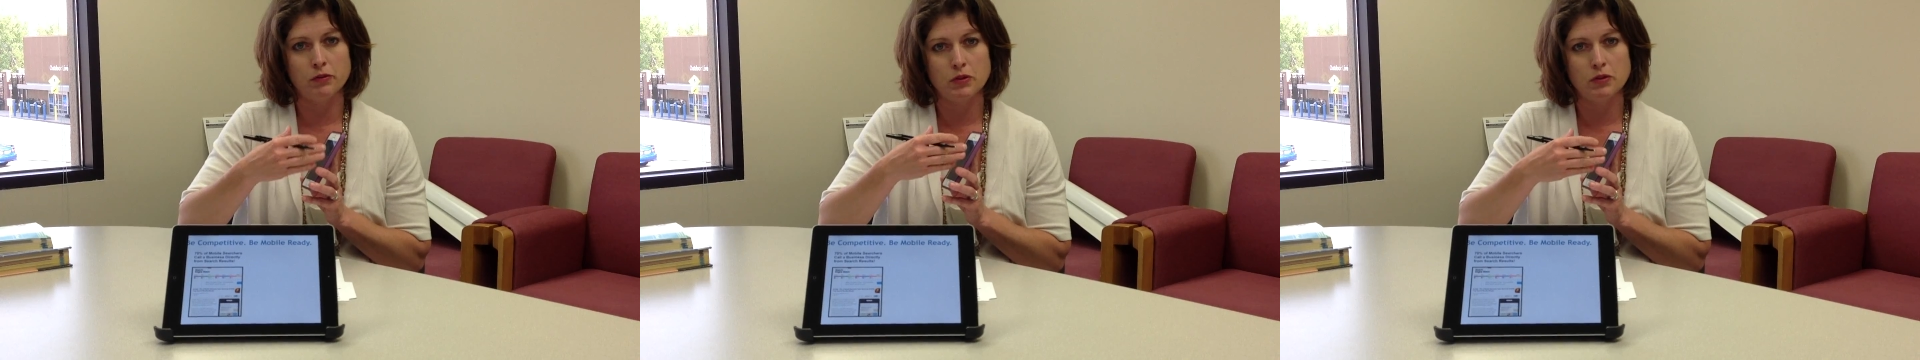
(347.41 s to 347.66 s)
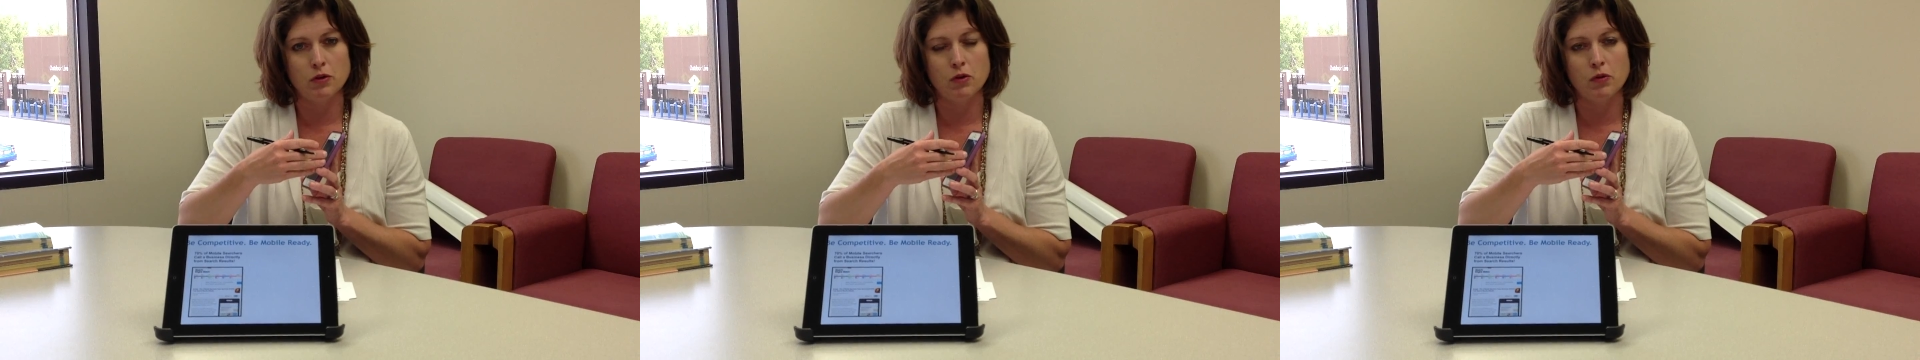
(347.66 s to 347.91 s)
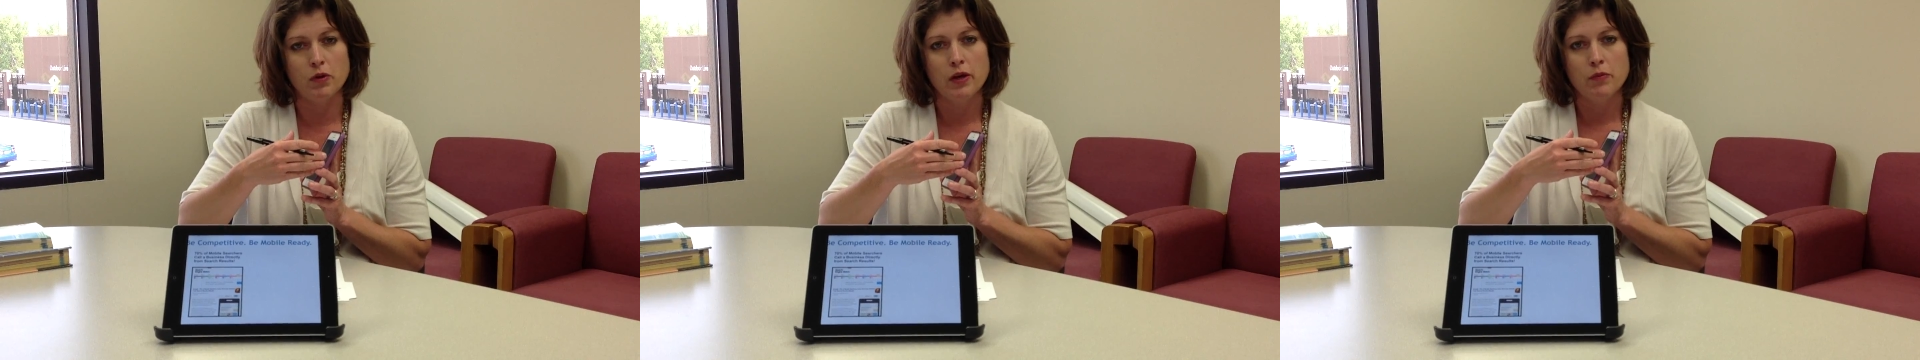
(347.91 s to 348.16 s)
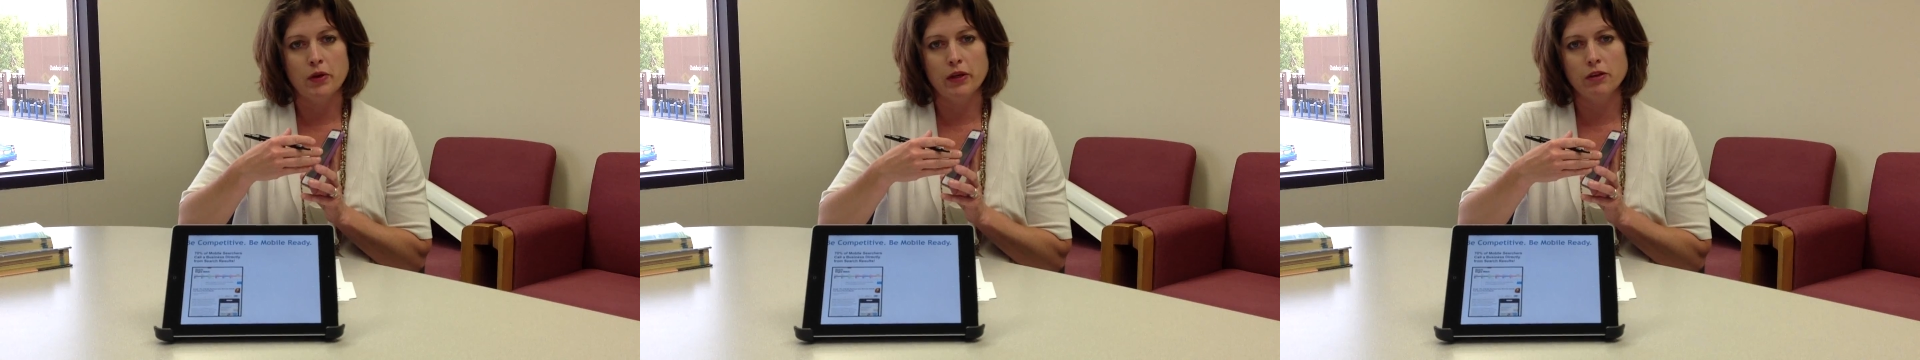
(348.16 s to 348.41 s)
So
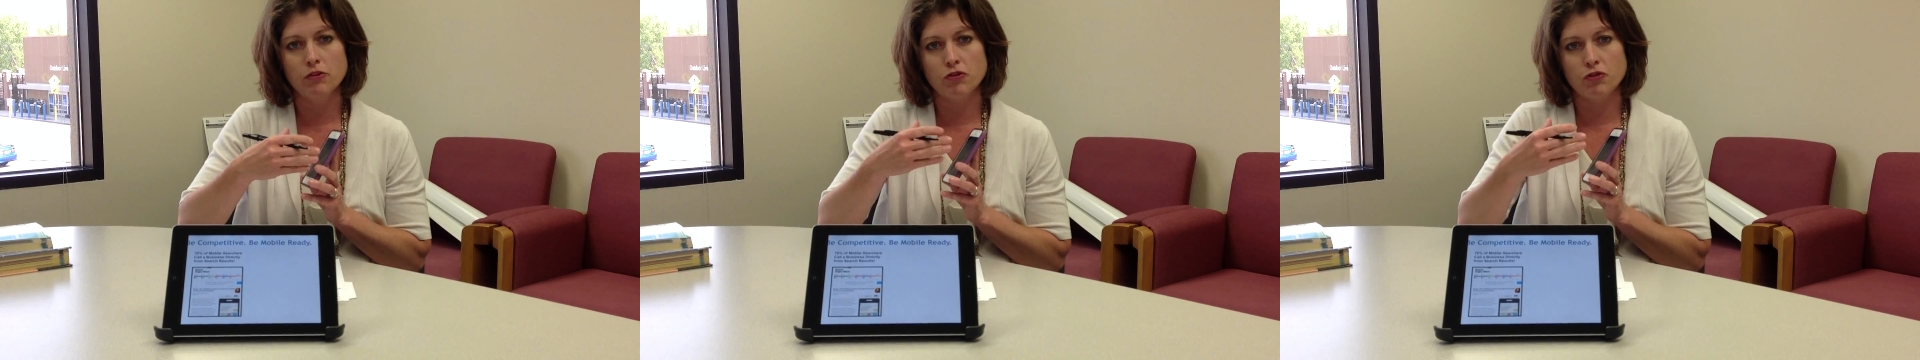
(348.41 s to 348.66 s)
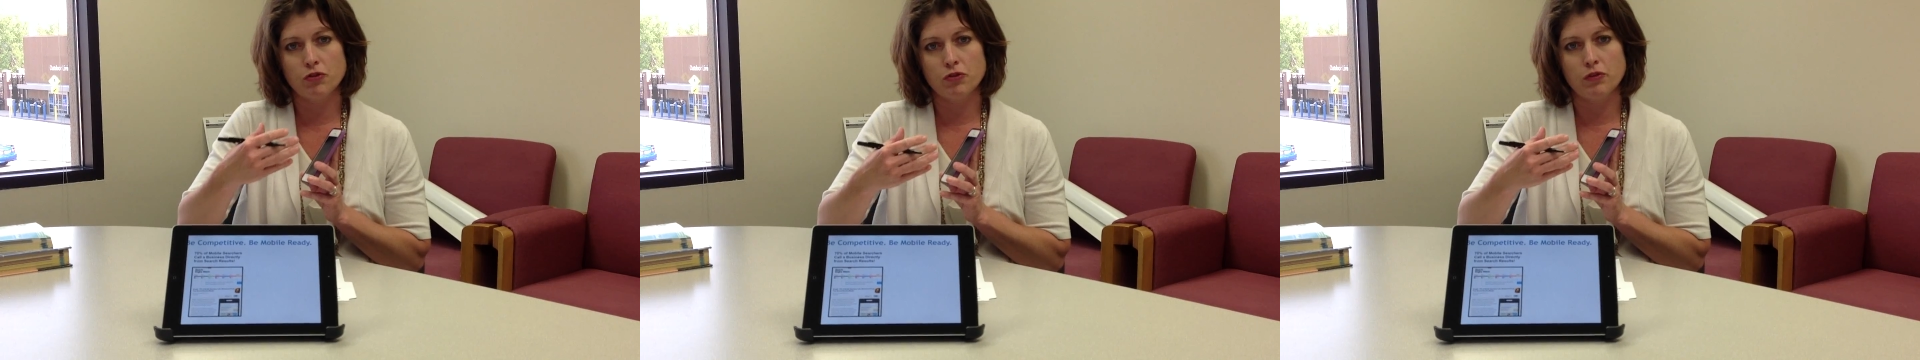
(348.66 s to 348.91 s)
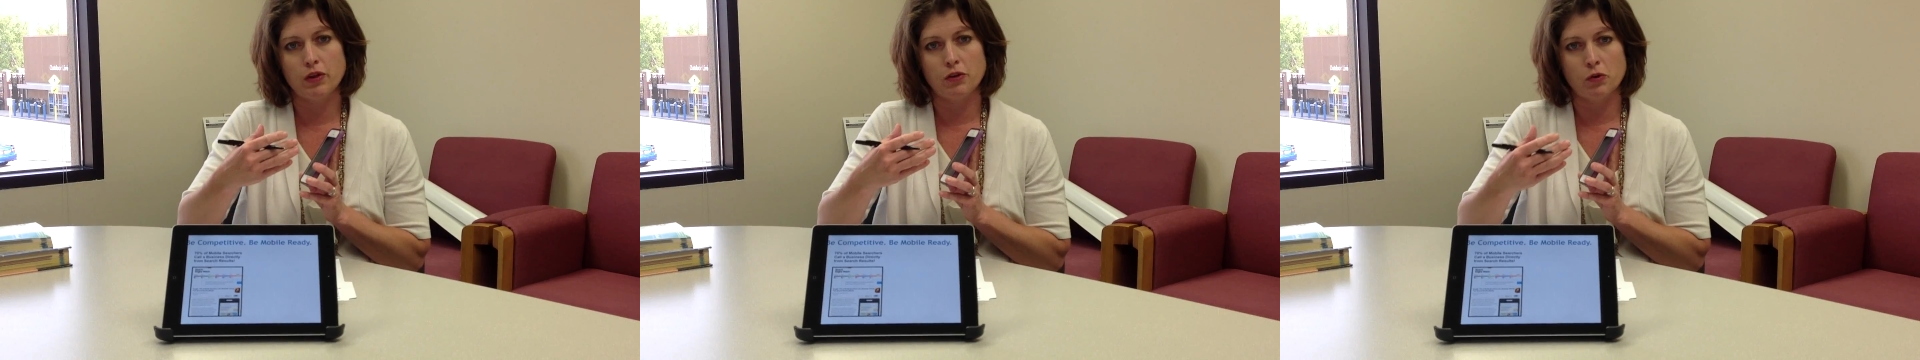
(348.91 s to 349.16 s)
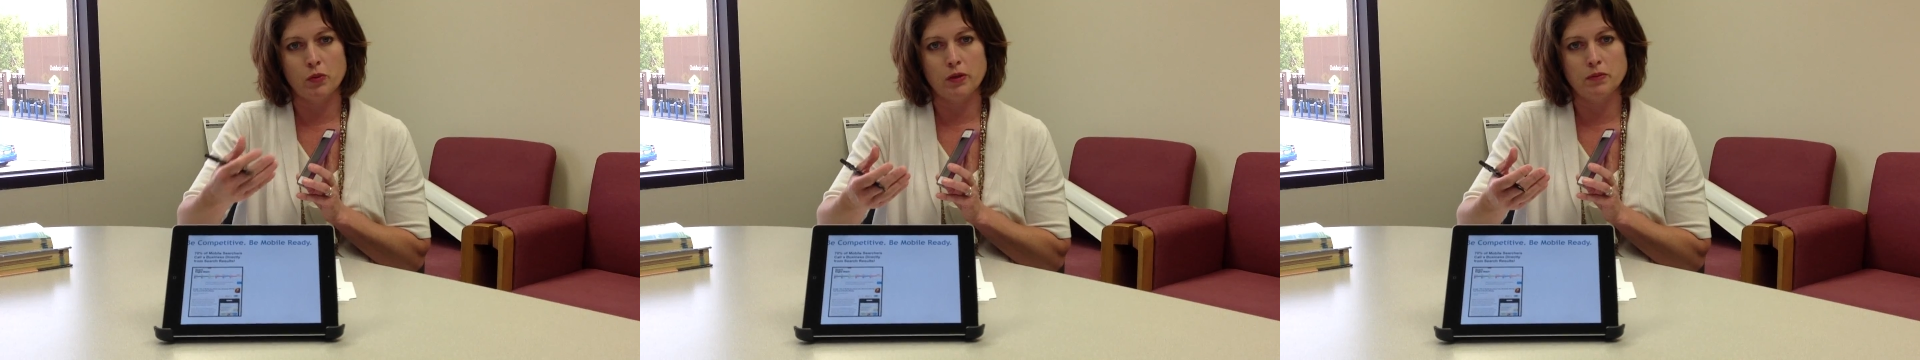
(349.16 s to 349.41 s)
making sure that
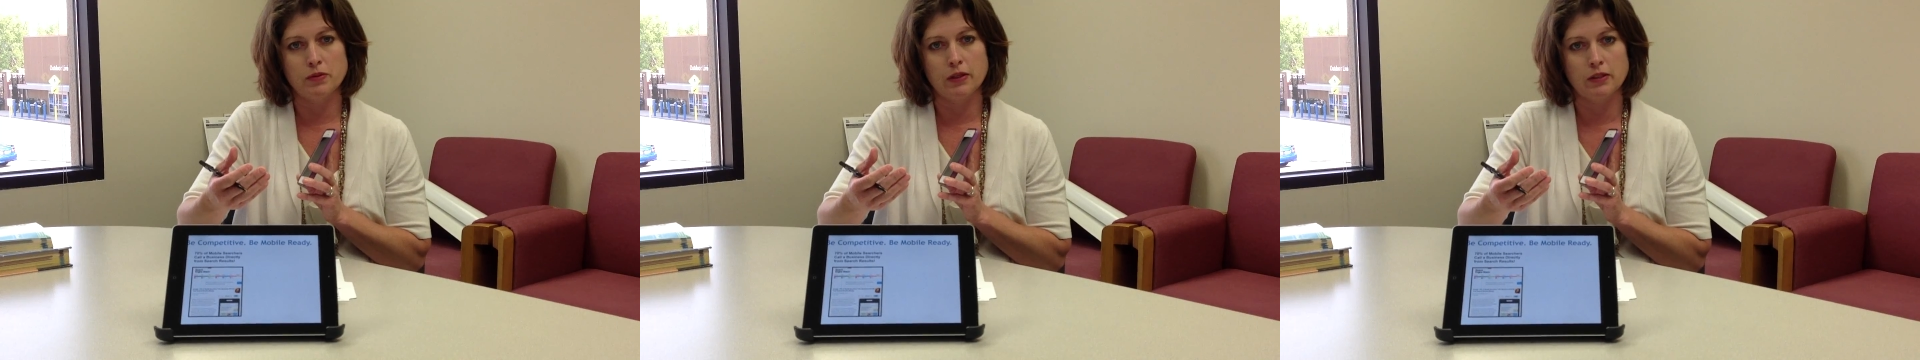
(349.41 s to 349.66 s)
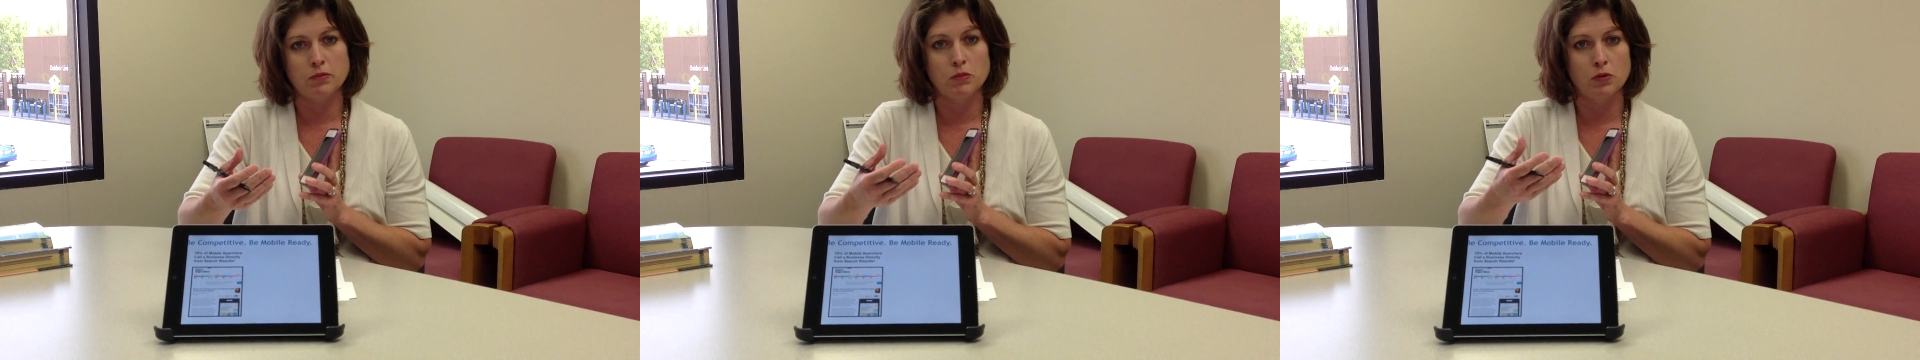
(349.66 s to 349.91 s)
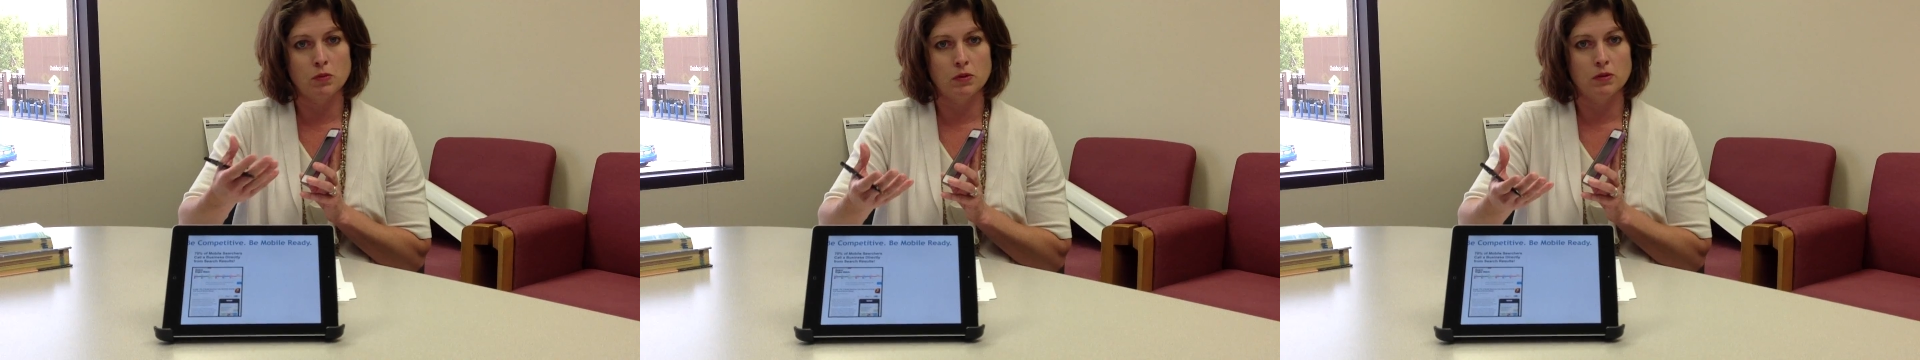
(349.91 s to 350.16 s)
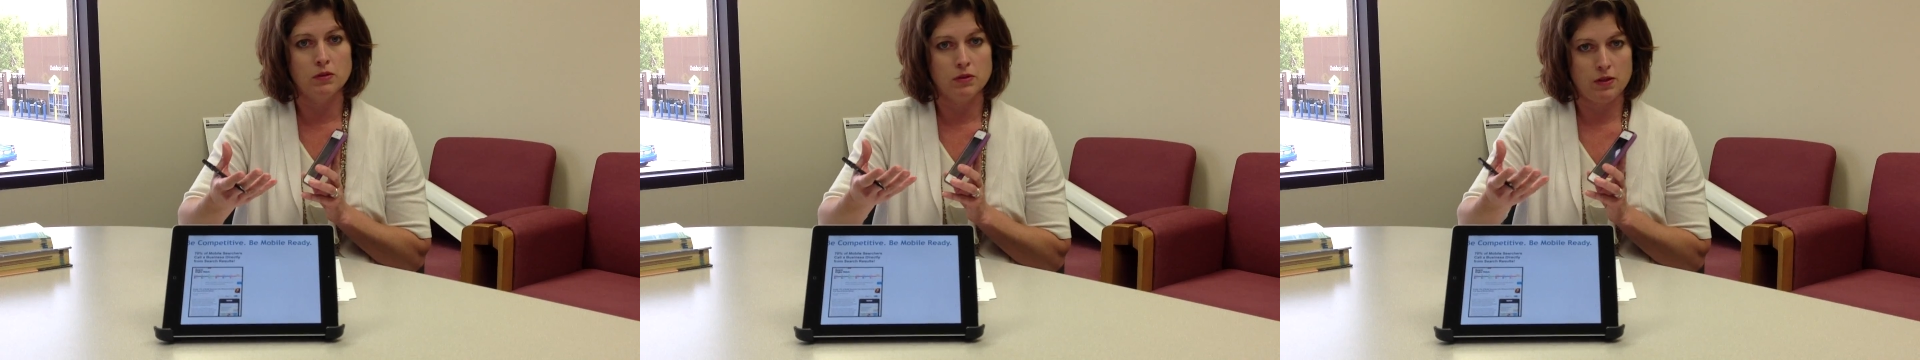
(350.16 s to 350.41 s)
your website's
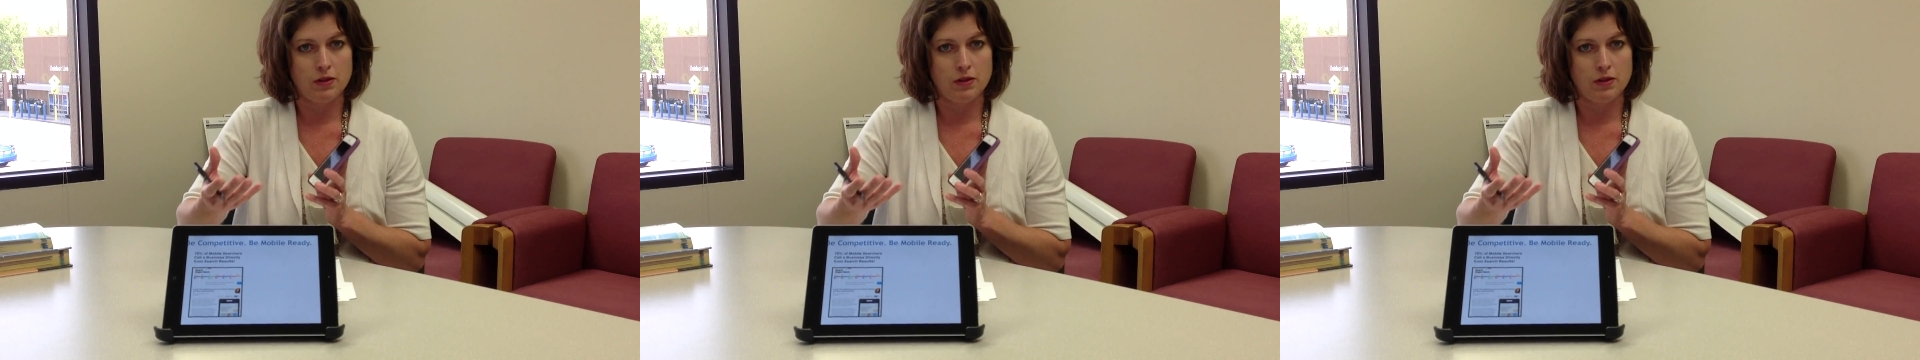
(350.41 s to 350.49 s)
mobile